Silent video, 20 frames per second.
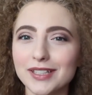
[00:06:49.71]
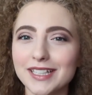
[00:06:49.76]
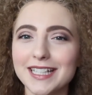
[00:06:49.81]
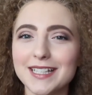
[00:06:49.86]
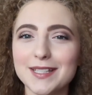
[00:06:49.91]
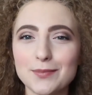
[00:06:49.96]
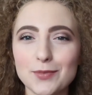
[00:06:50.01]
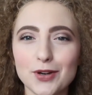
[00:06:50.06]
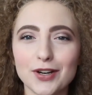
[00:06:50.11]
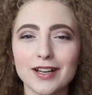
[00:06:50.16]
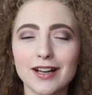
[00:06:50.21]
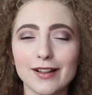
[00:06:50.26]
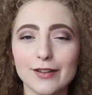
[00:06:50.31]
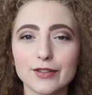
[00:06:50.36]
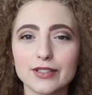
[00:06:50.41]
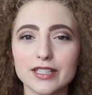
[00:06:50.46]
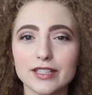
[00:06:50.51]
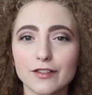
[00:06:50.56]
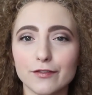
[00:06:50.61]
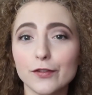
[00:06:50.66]
release more
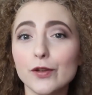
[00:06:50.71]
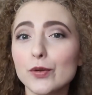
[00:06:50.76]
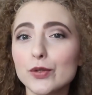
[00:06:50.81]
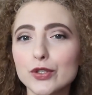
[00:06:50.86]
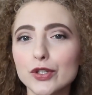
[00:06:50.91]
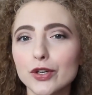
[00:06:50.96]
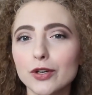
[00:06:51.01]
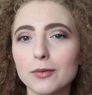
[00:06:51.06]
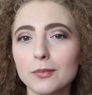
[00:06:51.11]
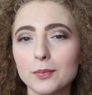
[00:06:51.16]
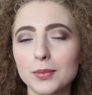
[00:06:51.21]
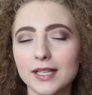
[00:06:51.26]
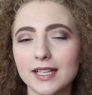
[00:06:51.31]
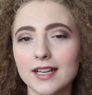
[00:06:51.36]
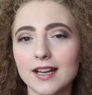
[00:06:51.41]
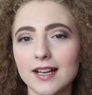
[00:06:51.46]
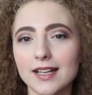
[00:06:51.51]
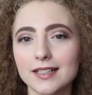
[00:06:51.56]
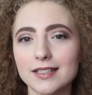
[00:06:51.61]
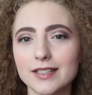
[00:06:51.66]
colors in the future
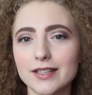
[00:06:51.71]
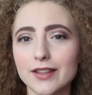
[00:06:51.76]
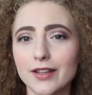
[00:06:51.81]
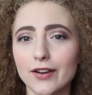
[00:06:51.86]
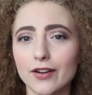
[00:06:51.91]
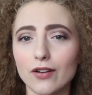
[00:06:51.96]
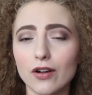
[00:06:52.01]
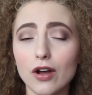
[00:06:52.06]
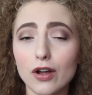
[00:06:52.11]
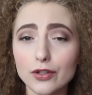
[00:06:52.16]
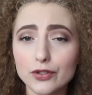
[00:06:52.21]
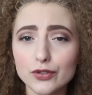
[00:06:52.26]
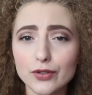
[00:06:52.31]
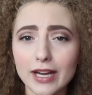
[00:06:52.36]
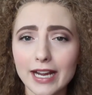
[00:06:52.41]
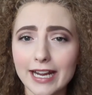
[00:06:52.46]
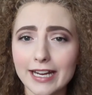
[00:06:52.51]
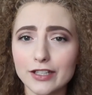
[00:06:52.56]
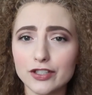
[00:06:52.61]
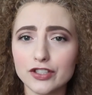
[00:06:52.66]
because their
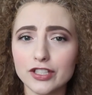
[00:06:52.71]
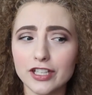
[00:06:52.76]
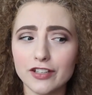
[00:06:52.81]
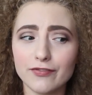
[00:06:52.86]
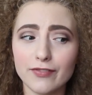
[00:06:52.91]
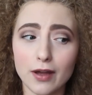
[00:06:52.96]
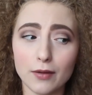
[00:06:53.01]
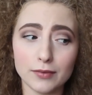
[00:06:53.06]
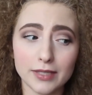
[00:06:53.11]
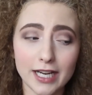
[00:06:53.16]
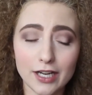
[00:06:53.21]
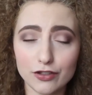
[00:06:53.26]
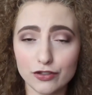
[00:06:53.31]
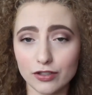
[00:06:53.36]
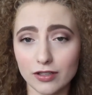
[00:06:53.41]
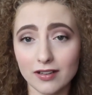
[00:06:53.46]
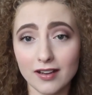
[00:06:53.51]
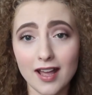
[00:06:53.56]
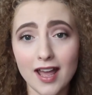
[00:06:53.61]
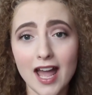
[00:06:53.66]
Ultra HD
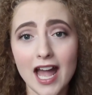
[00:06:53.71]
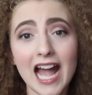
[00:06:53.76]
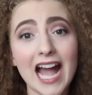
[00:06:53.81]
foundation